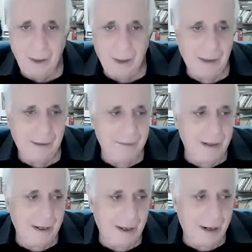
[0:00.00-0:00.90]
and
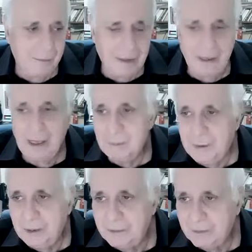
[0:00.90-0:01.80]
they are a
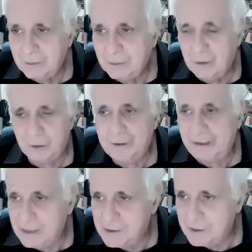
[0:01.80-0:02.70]
liability and not
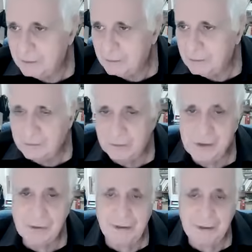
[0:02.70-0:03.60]
an asset. So
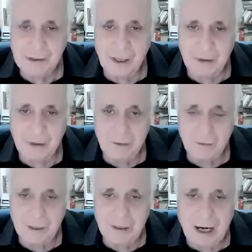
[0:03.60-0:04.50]
Israel decided to
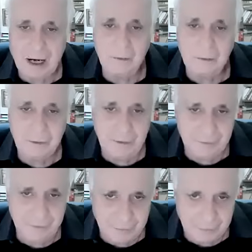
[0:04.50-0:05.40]
take out
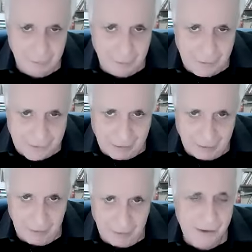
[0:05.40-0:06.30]
these
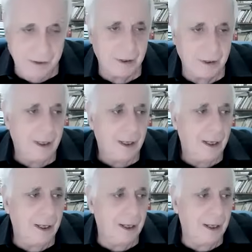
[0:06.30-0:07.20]
settlers,
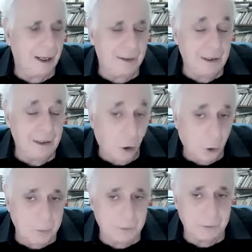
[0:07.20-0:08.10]
and it
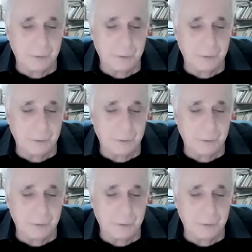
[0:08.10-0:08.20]
hoped,